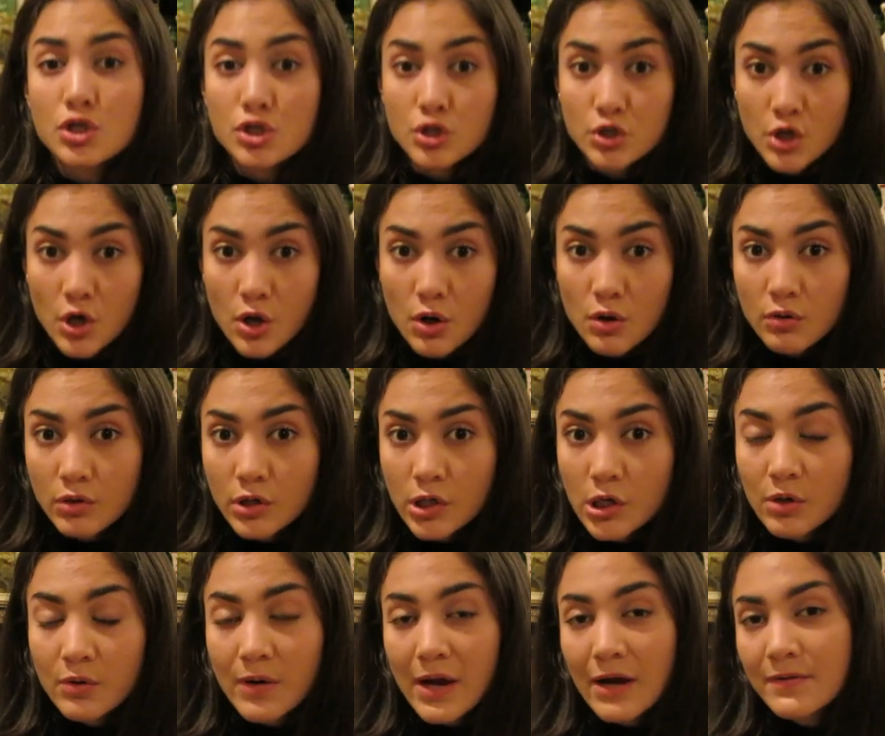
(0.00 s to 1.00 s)
don't
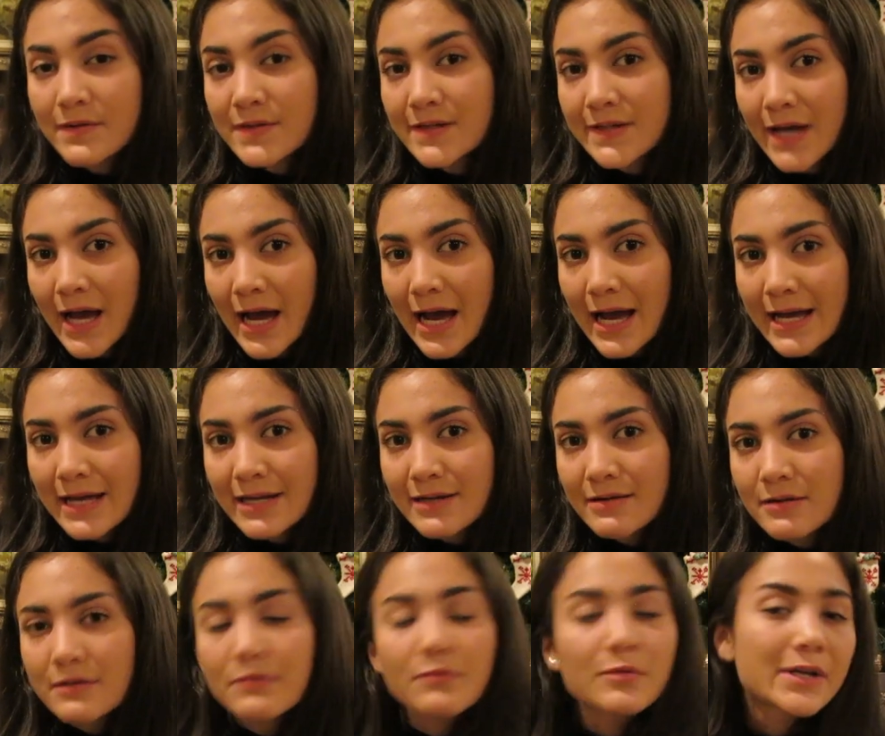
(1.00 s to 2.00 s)
go outside
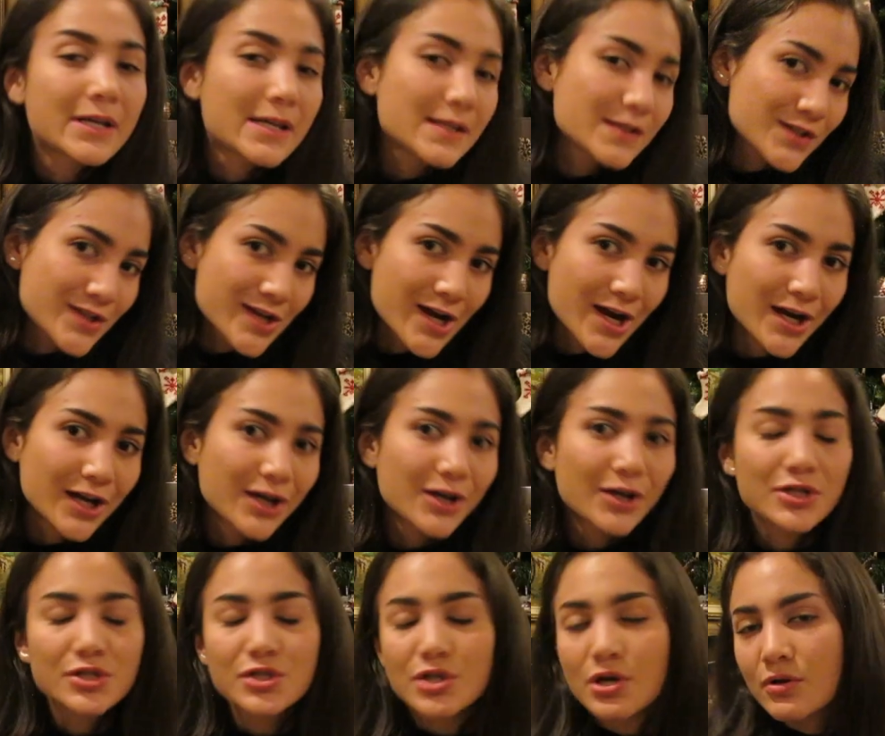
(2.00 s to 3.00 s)
when it's dark,
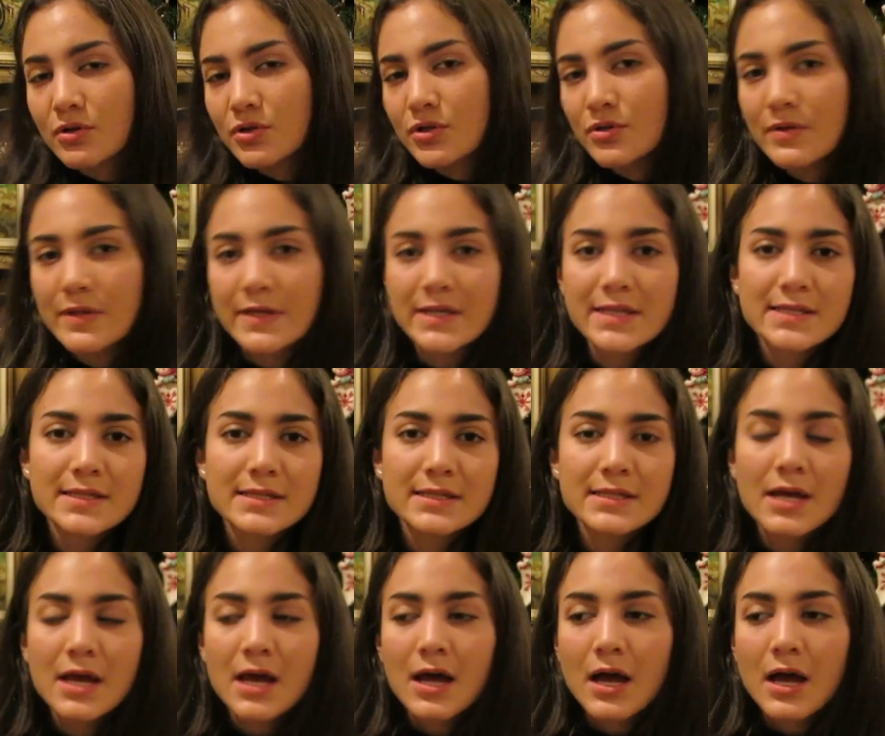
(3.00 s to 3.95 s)
or don't do this